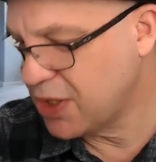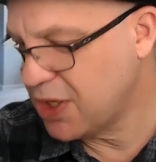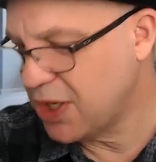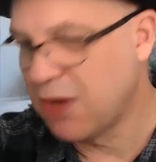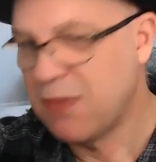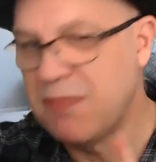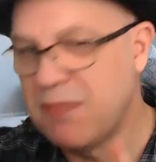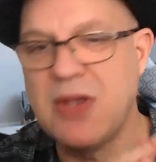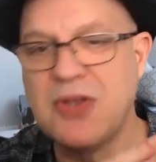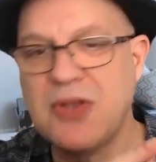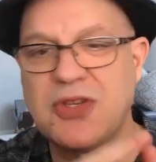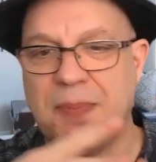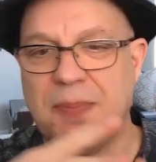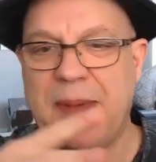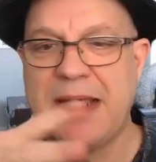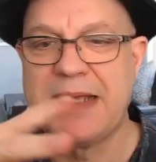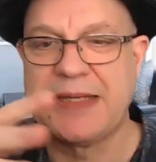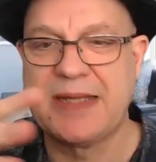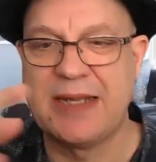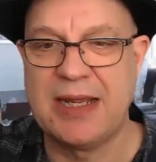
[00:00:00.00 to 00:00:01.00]
music
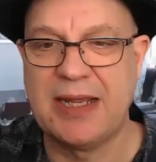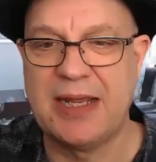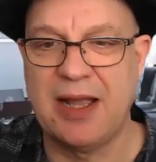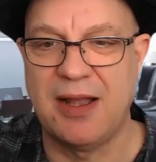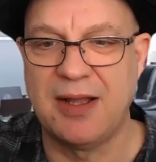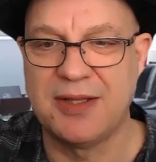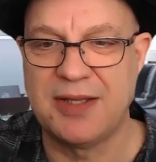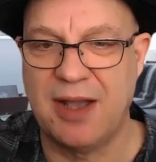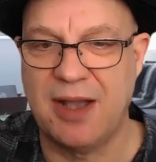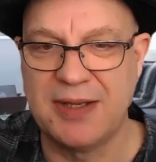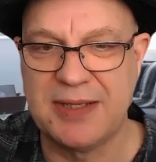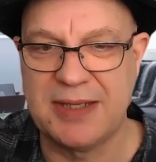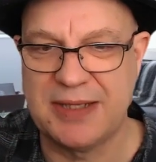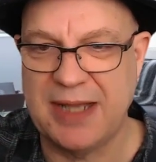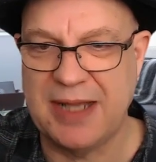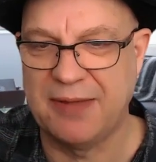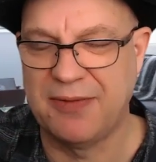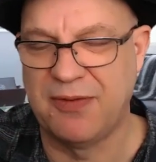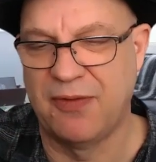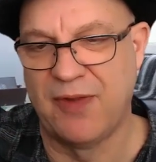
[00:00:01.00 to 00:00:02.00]
basically dies a
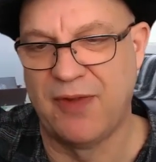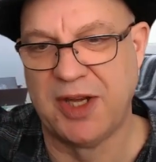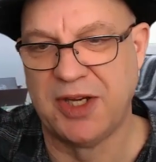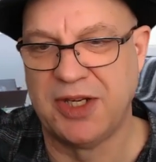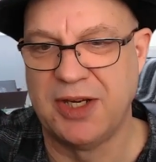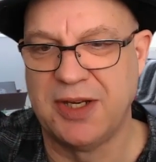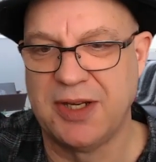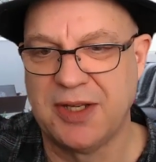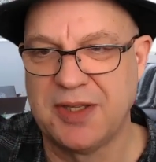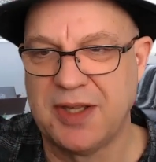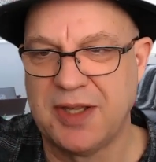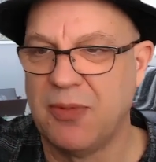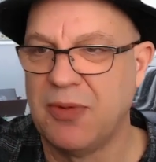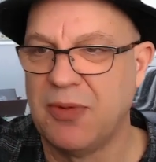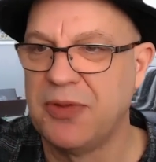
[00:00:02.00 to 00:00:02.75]
death eventually, doesn't it?